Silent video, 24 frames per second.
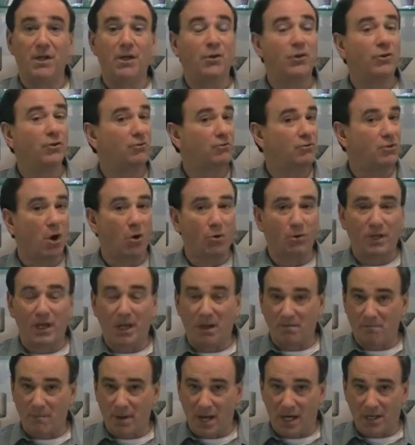You don't
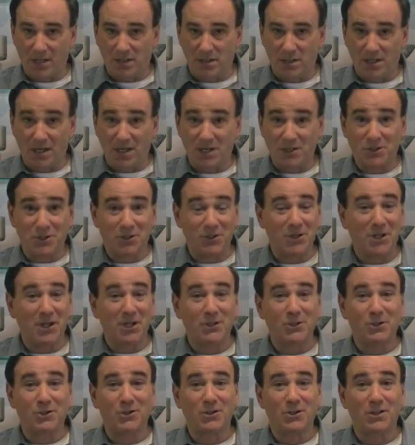get medicine until you
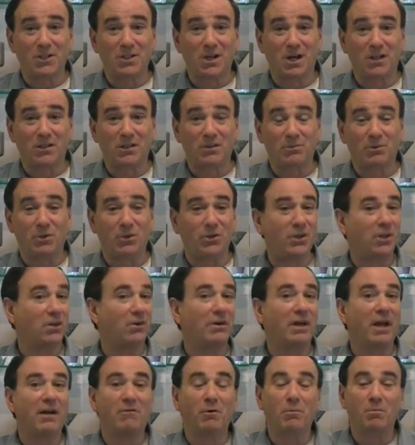hit your deductible. You don't
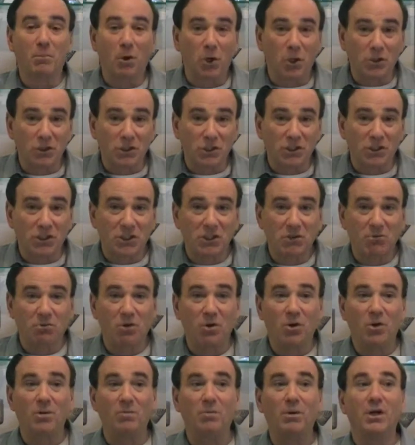have emergency
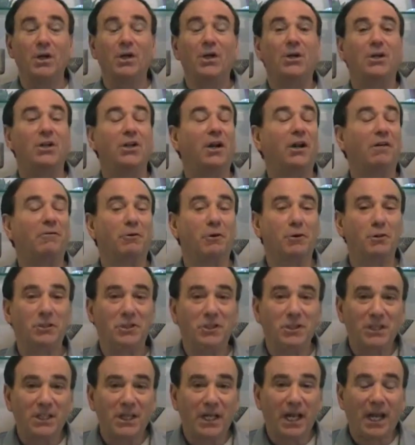room. You don't have
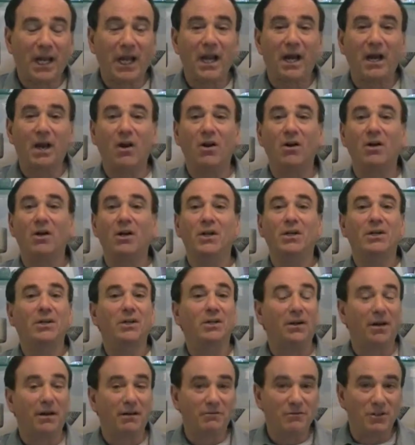urgent care. You
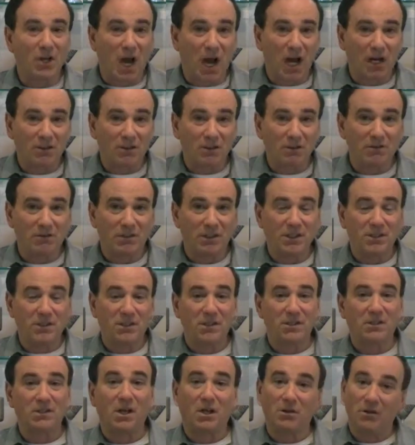don't have doctor
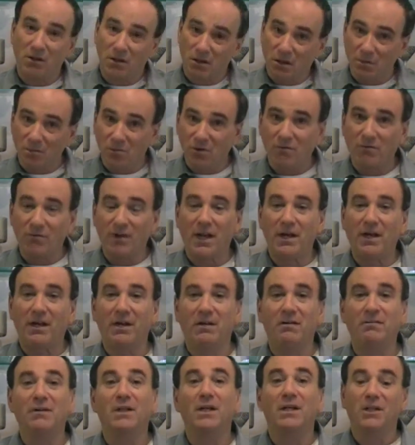visits other than
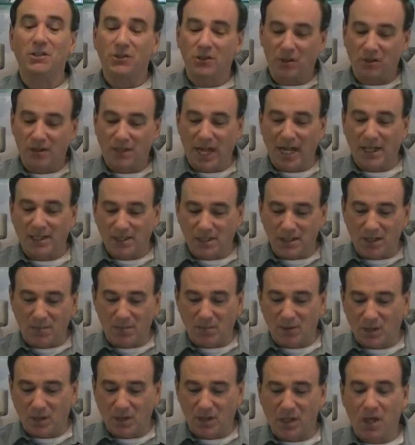preventative. So that's
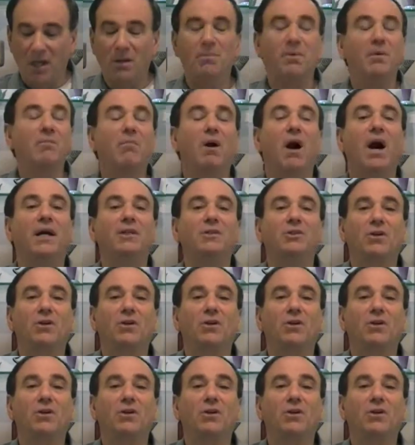something to keep in mind.